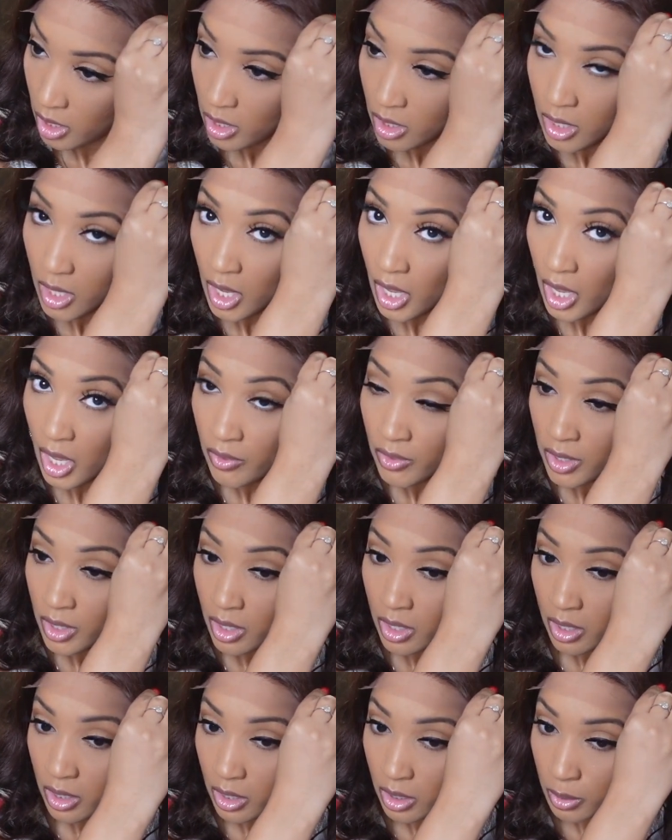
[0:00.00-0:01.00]
They have the
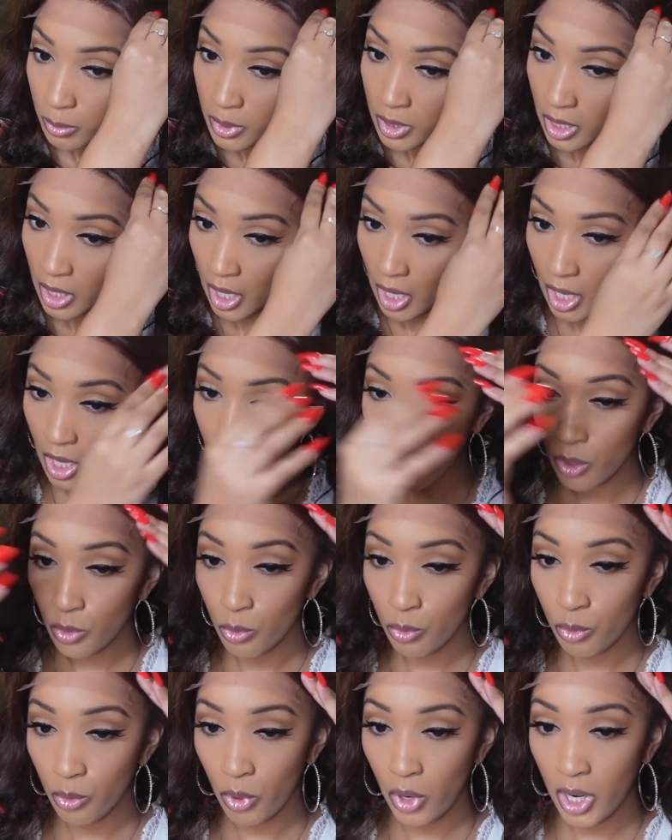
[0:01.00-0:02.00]
clips like
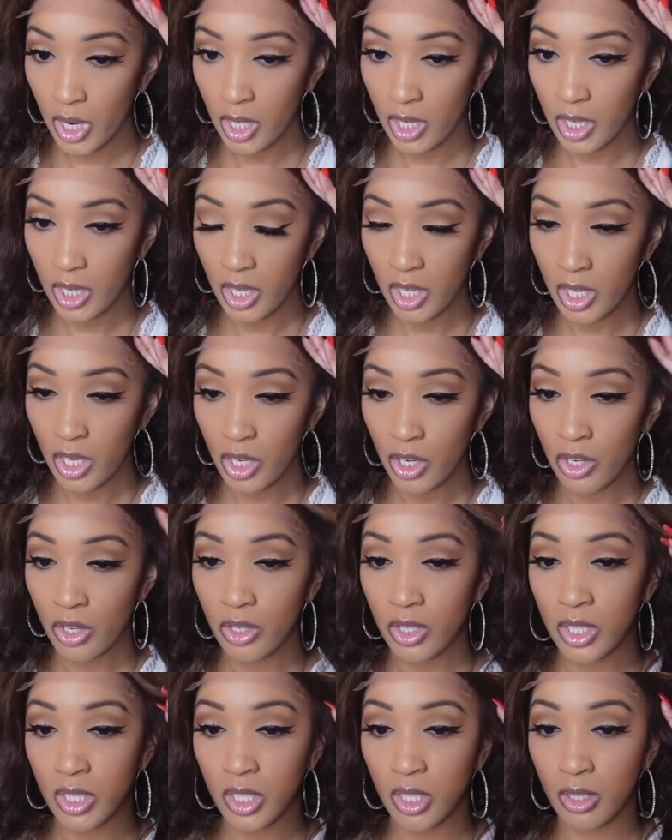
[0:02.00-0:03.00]
right here
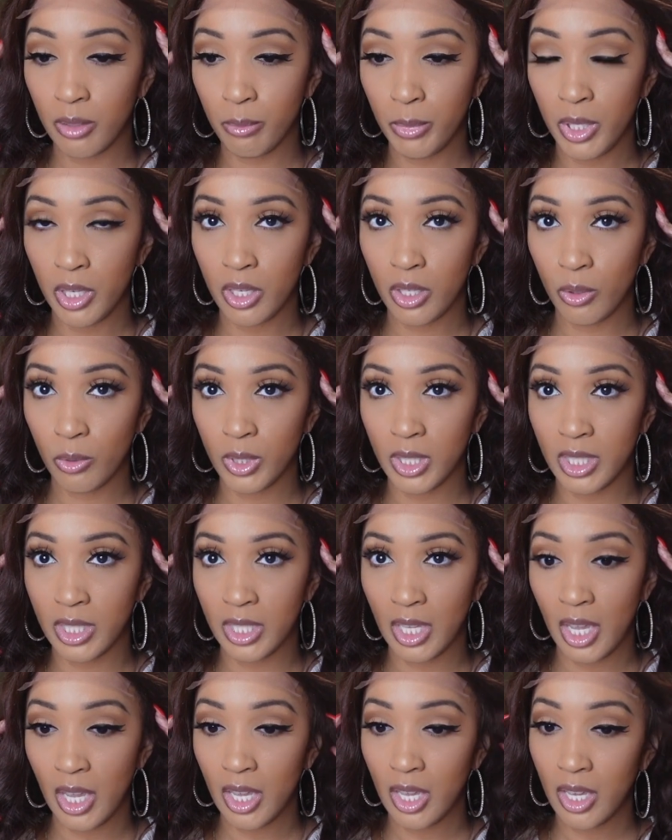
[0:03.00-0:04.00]
instead of being on the
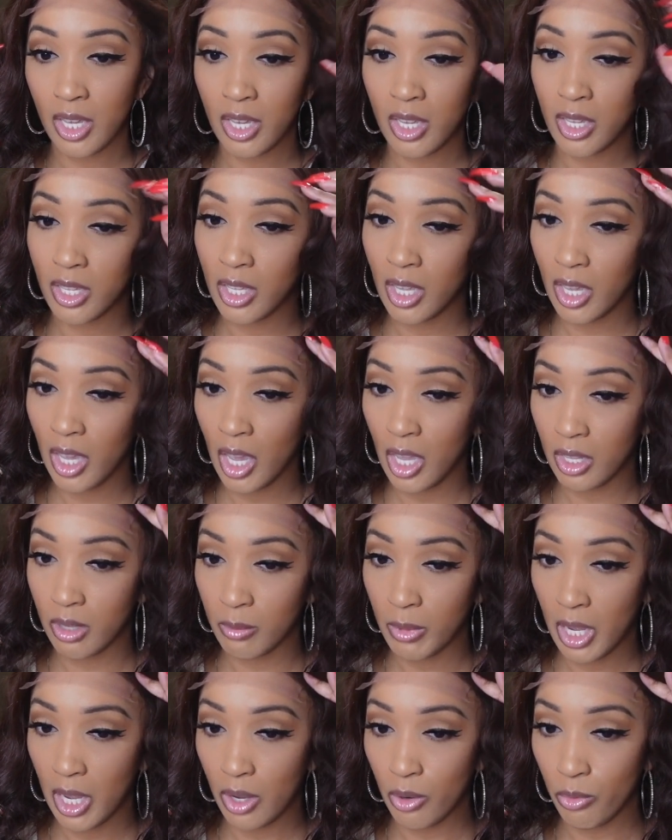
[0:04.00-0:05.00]
side. They kind
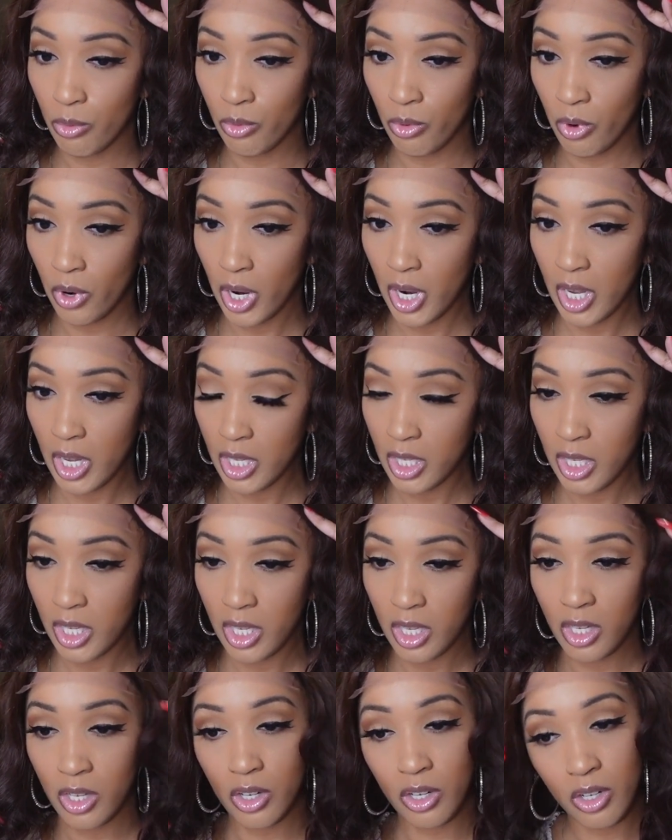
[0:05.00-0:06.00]
of like right
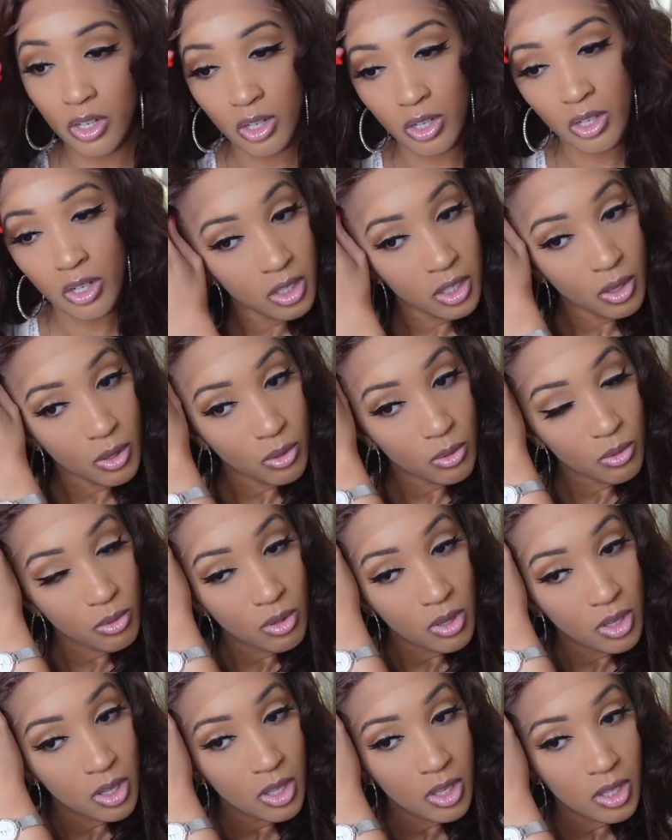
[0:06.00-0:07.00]
here.
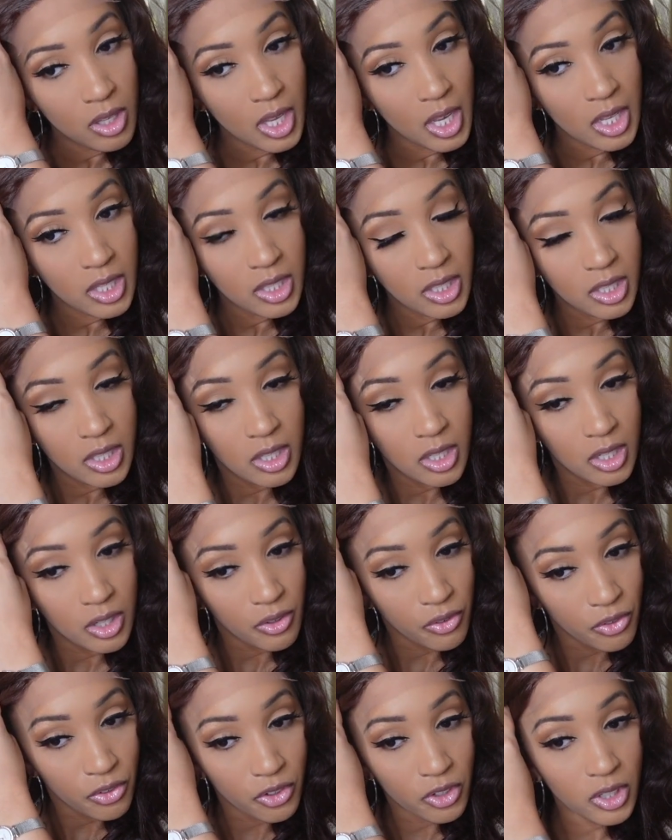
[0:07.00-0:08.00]
So that's
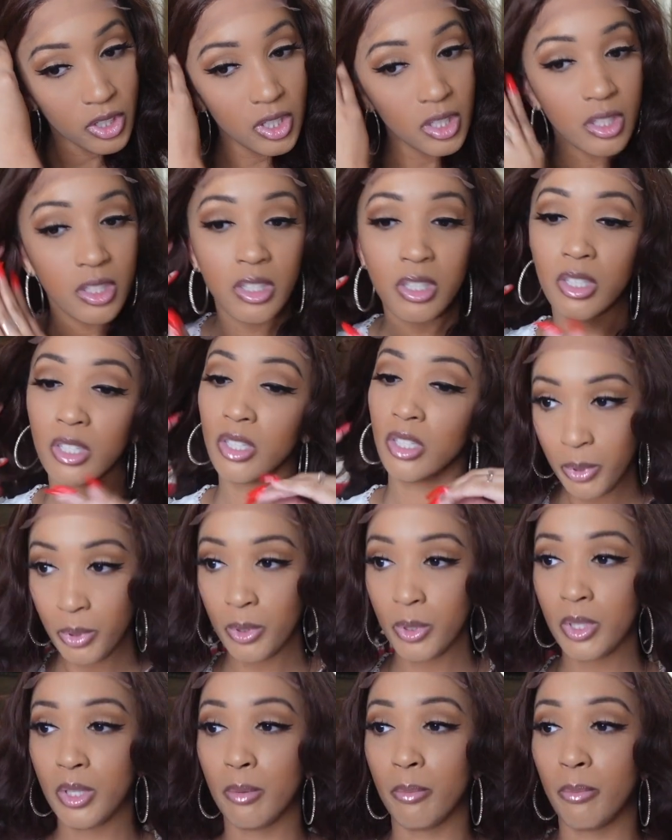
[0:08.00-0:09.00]
different.
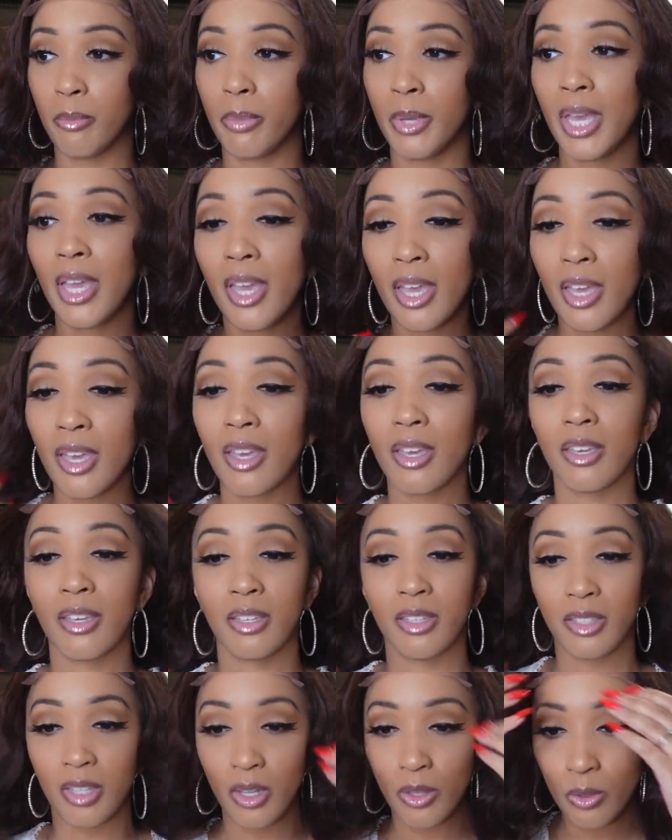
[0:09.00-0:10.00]
Pull it back
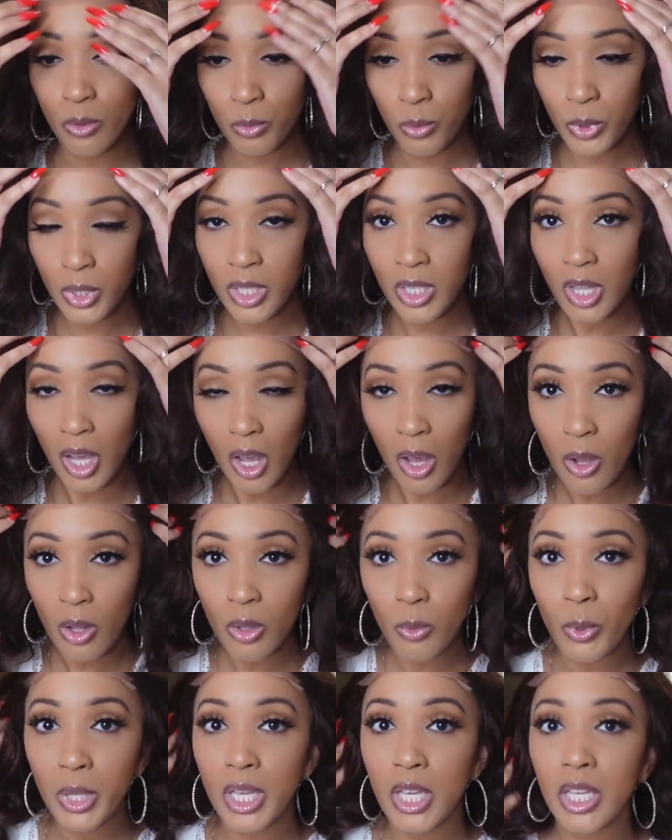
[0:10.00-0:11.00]
because I don't want it all
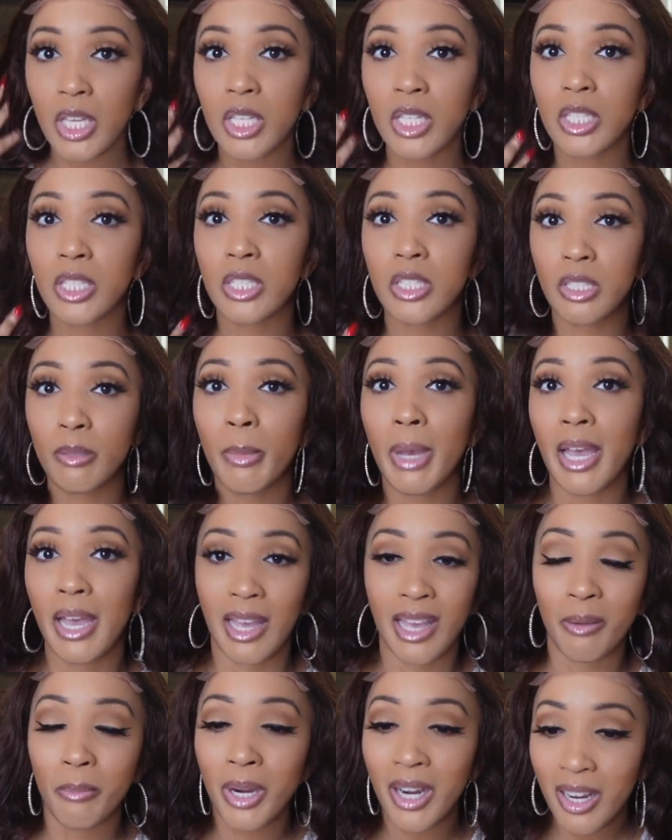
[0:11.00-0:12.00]
the way to my
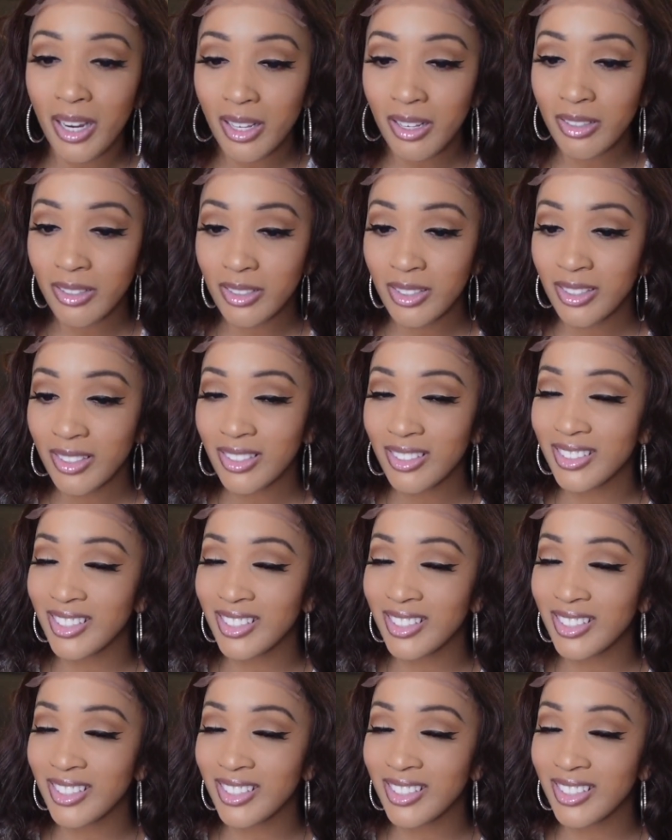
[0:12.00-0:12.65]
eyebrows.